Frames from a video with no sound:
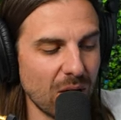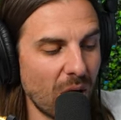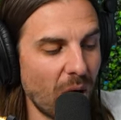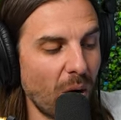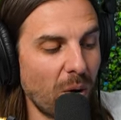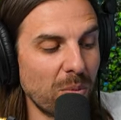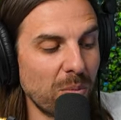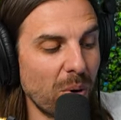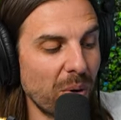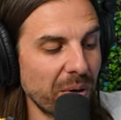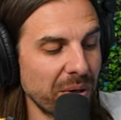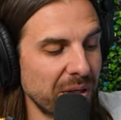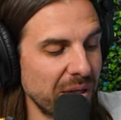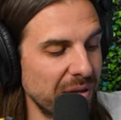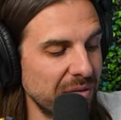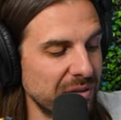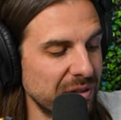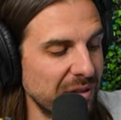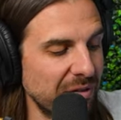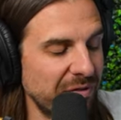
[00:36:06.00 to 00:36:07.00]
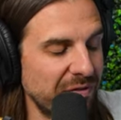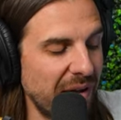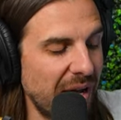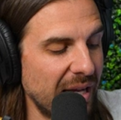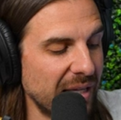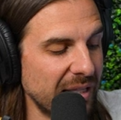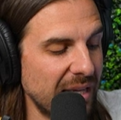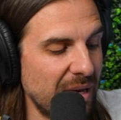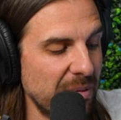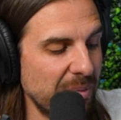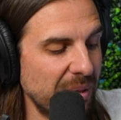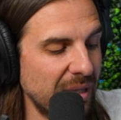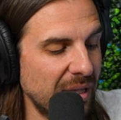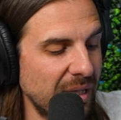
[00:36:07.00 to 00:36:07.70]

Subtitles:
Oh, more gifts. A fan gave me